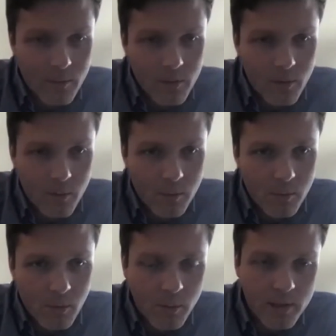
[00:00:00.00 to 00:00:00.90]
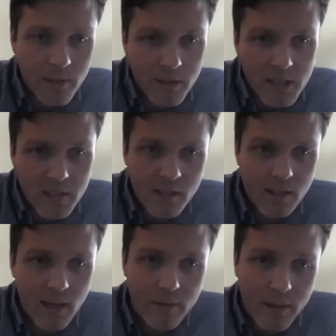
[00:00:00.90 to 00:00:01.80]
and we've got one question here. Is it
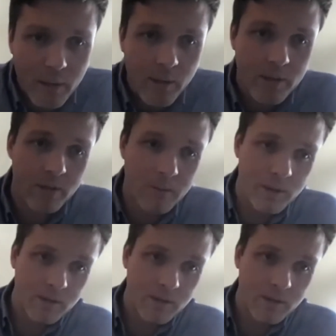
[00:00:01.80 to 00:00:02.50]
clarifying question?